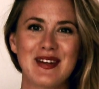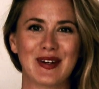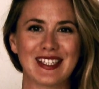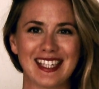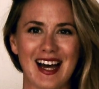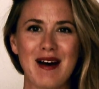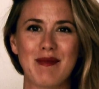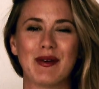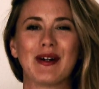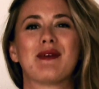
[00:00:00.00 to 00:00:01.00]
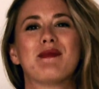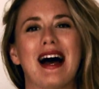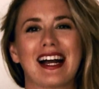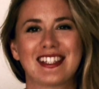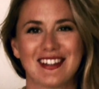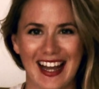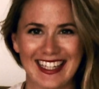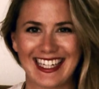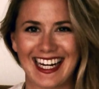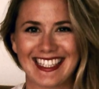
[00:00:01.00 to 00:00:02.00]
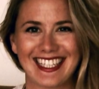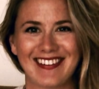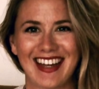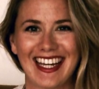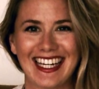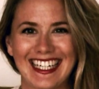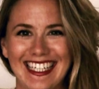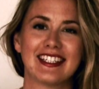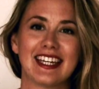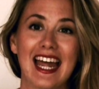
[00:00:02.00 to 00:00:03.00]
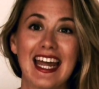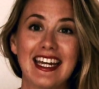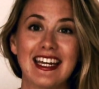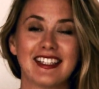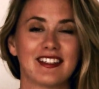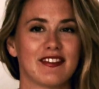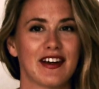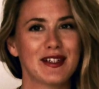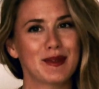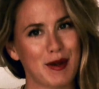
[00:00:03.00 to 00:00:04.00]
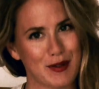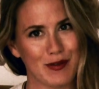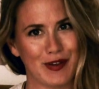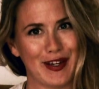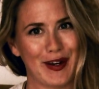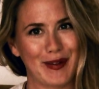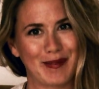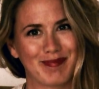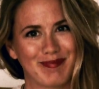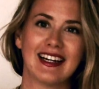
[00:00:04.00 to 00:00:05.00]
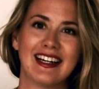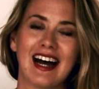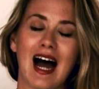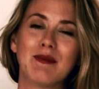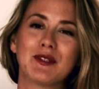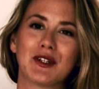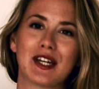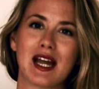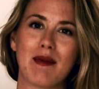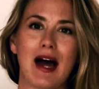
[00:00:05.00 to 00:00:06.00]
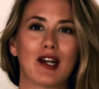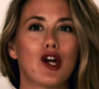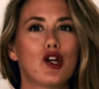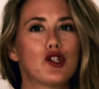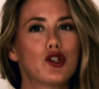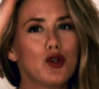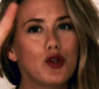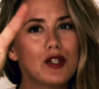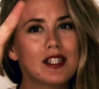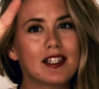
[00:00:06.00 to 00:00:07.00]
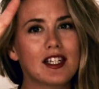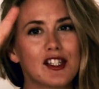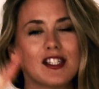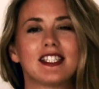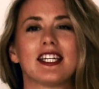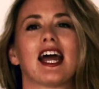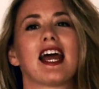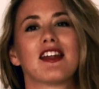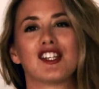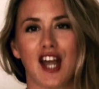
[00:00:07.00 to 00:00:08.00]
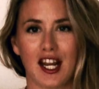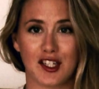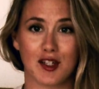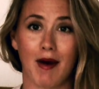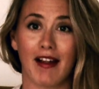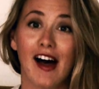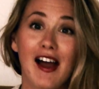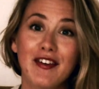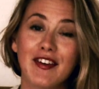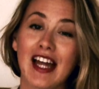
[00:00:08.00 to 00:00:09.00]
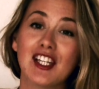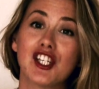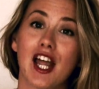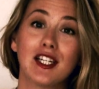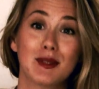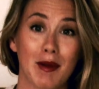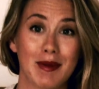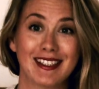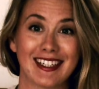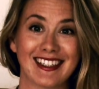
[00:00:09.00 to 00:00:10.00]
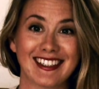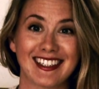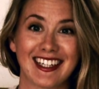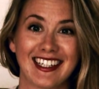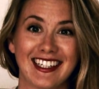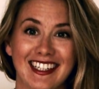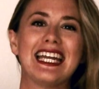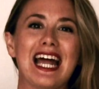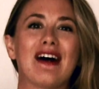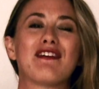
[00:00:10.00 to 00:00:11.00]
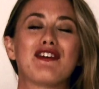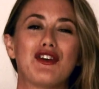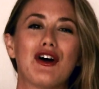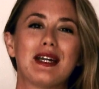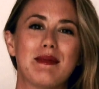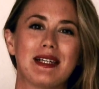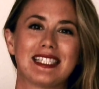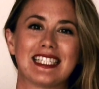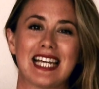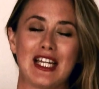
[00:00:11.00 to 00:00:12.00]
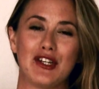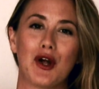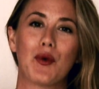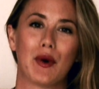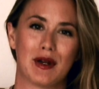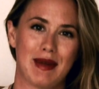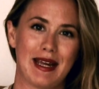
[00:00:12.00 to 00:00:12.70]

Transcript: what's up? Welcome back to Hayley Carr TV. Today is a very special video. I'm talking about 2 distinctions today that changed my life and changed my business. Now, if you're not in business and you don't want to